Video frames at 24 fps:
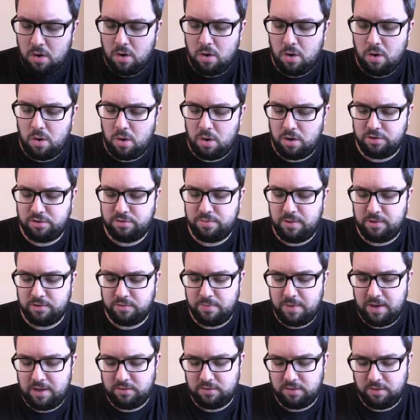Oh, it smells
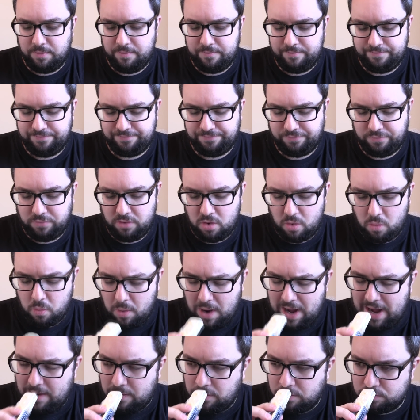amazing.
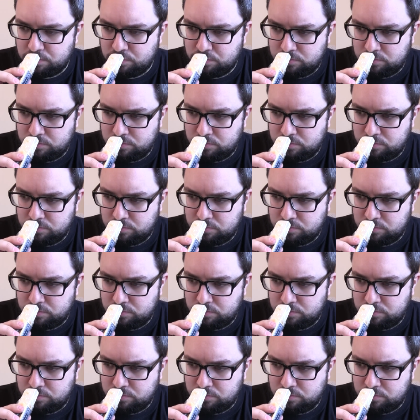Wow.